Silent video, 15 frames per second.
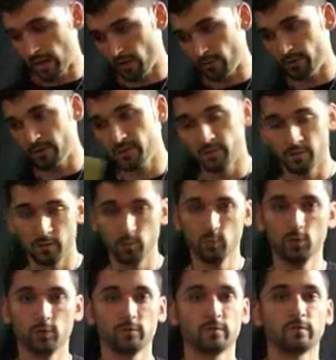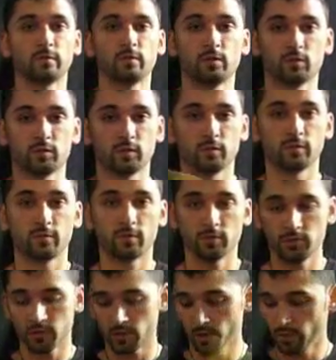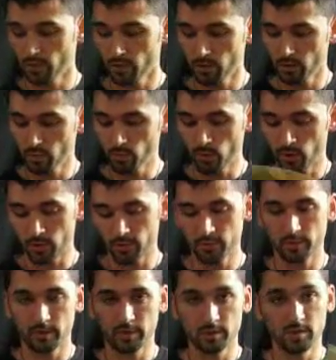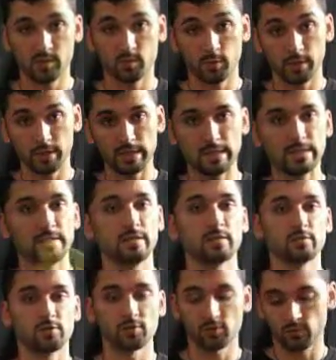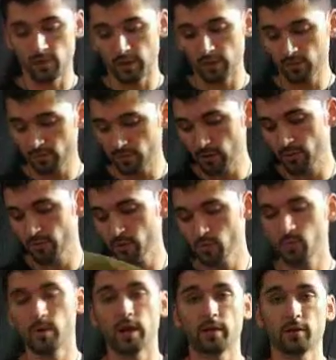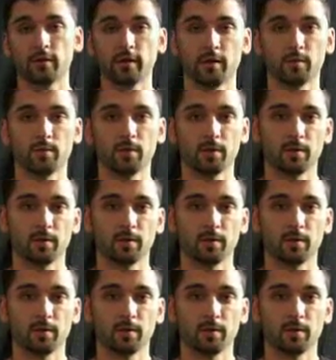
areas of the move. So the first part is pretty easy. It's just right in front of you by your hip.